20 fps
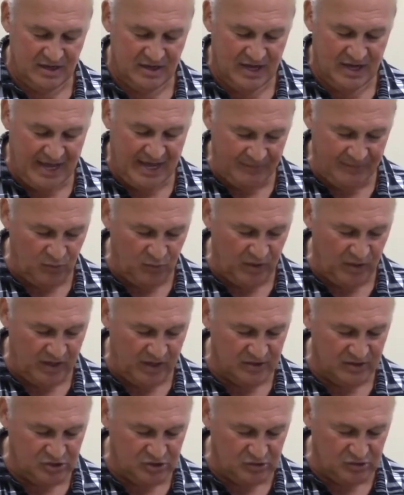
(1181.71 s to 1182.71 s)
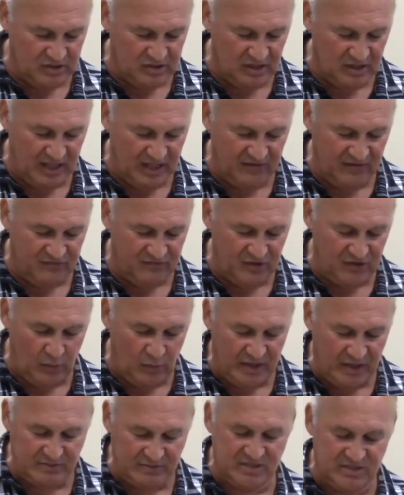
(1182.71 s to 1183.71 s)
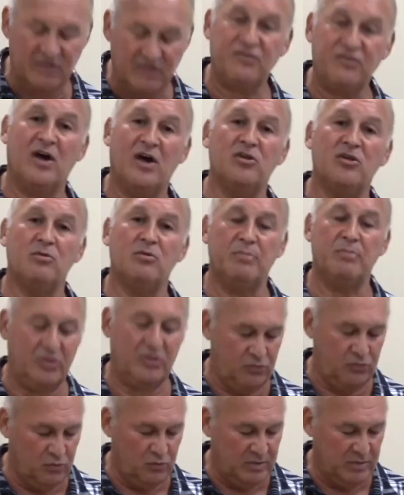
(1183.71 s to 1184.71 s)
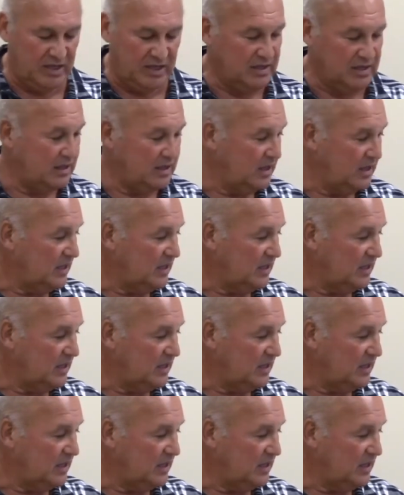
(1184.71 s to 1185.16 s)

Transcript: I am the way, the truth, and the life. No one comes to the Father but through me.